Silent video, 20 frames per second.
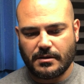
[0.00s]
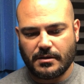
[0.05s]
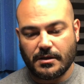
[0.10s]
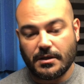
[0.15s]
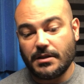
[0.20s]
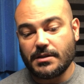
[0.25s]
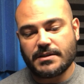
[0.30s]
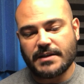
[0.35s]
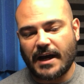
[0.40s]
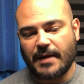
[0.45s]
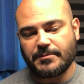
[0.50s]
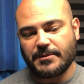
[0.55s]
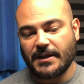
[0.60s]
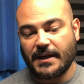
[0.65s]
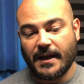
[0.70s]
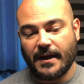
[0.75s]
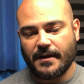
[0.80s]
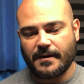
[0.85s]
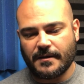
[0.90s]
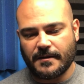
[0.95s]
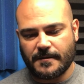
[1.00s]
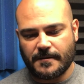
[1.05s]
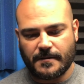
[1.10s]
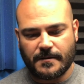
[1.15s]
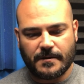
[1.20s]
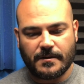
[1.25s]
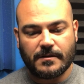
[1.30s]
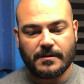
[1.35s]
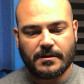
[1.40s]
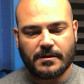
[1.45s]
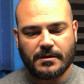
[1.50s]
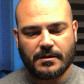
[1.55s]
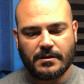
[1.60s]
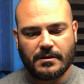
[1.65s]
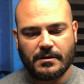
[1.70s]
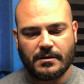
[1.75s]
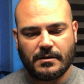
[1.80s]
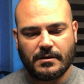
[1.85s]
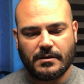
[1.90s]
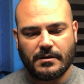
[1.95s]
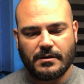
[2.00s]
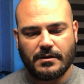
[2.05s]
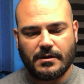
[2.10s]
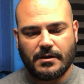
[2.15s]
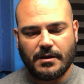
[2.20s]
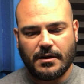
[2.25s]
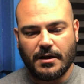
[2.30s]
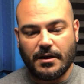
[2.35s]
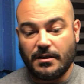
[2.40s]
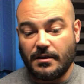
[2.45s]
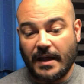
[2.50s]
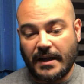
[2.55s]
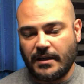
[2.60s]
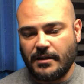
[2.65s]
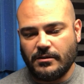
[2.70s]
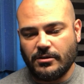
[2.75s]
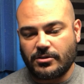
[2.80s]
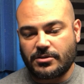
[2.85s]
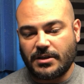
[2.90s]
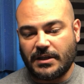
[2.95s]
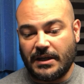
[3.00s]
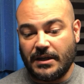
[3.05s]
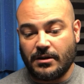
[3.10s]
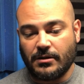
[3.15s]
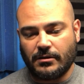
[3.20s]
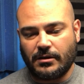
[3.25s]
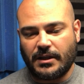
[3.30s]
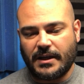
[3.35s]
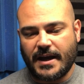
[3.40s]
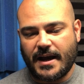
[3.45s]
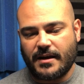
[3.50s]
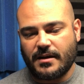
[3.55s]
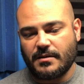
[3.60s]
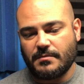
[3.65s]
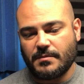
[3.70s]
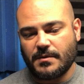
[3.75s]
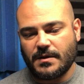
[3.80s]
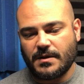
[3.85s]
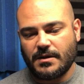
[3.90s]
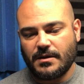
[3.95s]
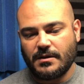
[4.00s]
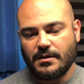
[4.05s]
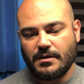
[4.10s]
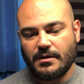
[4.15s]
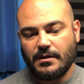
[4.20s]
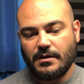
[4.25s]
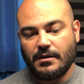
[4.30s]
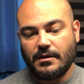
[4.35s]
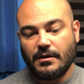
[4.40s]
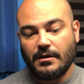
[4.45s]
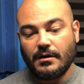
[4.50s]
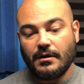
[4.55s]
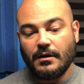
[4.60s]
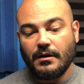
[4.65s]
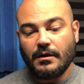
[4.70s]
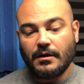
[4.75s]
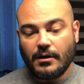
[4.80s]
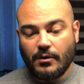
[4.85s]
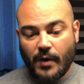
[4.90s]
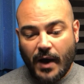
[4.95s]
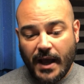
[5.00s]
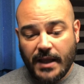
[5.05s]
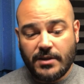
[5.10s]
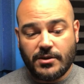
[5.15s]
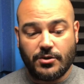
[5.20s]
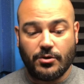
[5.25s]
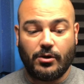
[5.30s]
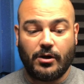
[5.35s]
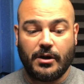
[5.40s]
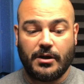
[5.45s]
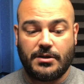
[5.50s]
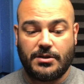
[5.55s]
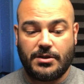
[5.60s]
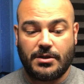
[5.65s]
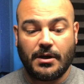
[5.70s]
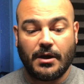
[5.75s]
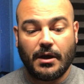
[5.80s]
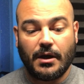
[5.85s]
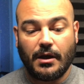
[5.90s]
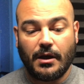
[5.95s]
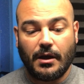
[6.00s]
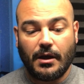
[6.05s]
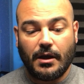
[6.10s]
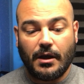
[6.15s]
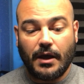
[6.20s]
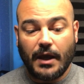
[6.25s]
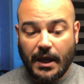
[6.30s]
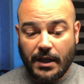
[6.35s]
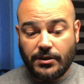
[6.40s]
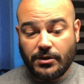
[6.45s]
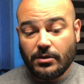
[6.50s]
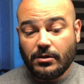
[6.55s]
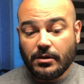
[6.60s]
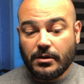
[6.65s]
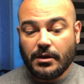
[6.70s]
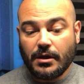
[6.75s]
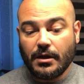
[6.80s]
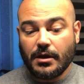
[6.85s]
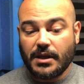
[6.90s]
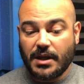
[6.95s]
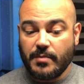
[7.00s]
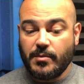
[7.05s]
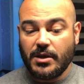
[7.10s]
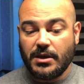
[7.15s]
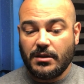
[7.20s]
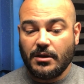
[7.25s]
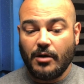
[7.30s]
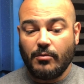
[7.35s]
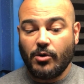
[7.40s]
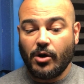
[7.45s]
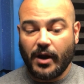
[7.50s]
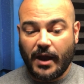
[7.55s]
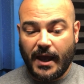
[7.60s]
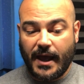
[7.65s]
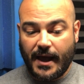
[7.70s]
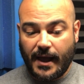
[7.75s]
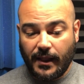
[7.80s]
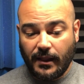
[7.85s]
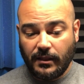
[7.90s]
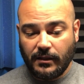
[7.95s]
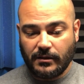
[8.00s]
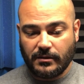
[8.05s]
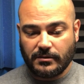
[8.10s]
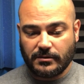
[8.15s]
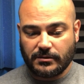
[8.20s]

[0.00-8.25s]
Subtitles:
He stopped again. Lenny looked eagerly at him. "Go on, George. Ain't you gonna give me no more hell?"